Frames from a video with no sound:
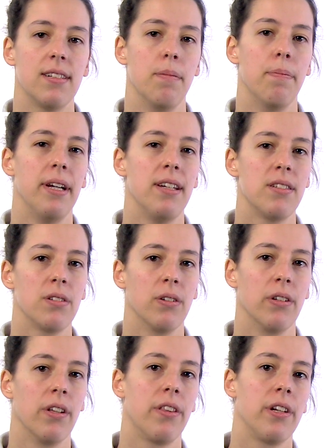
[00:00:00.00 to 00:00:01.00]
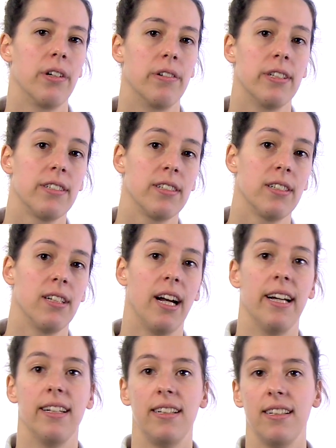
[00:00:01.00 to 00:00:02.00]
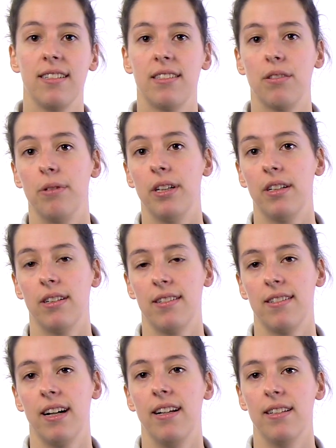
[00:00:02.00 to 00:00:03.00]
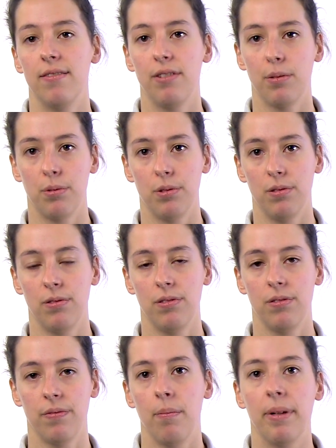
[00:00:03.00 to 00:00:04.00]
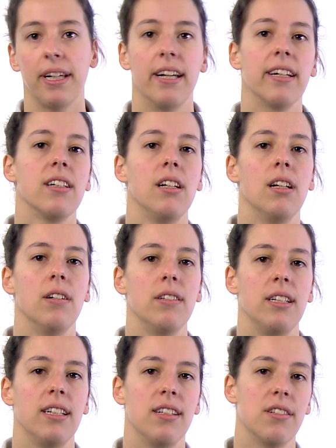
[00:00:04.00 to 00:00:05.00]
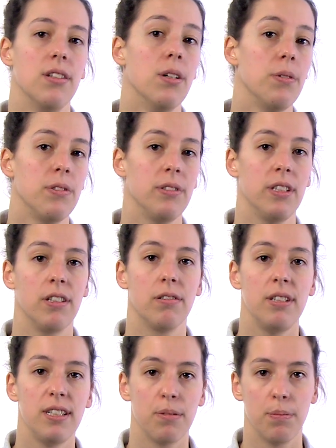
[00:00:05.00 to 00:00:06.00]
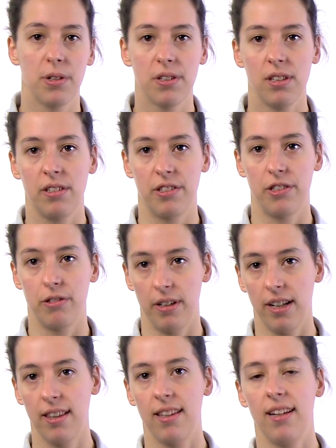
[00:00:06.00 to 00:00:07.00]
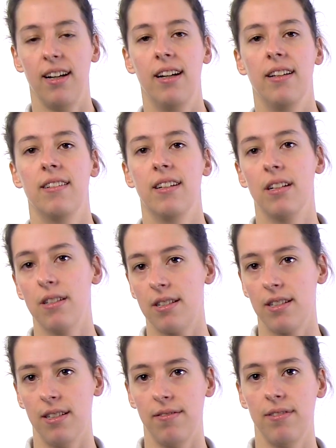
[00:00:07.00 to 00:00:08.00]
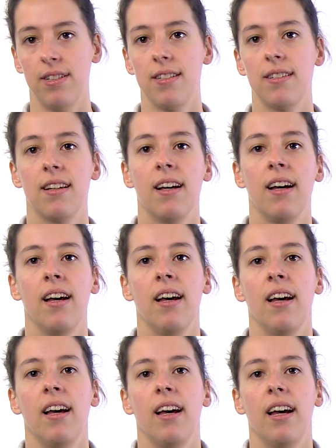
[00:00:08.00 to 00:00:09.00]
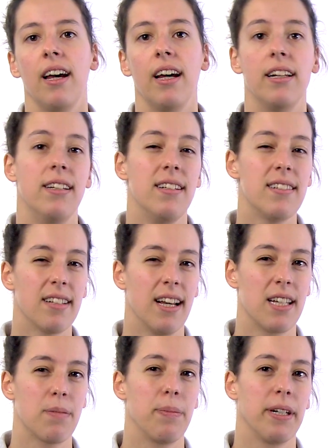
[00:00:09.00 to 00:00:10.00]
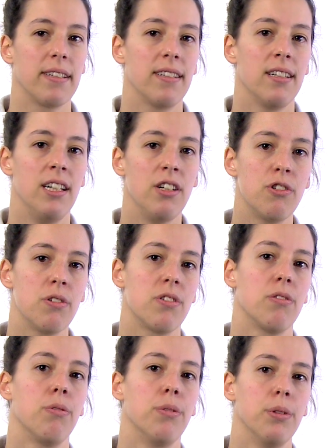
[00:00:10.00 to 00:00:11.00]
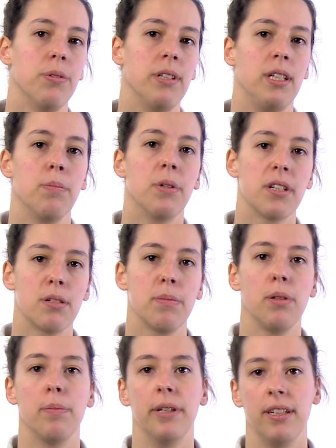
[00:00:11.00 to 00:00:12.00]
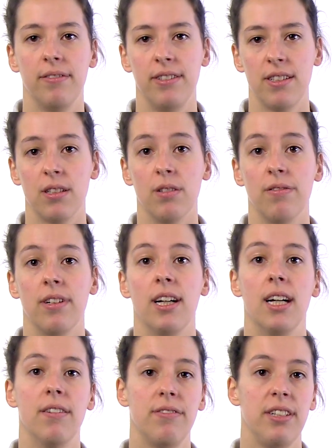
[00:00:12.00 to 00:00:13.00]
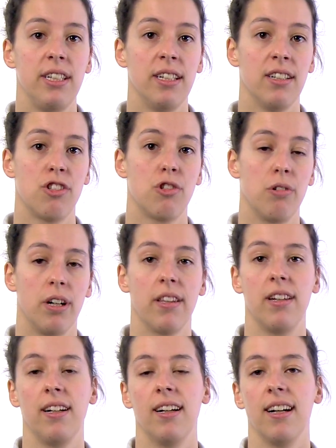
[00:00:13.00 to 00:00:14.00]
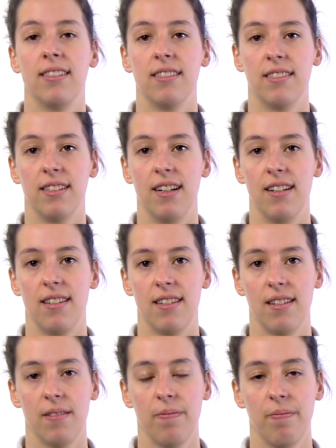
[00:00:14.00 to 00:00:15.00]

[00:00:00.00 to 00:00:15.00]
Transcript: and based on theoretical ideas rather than scientific proof. Mechanical loading is known to increase muscular strength and tendon stiffness, and in this aspect, interest grew in the possible benefits of heavy strengthening exercise.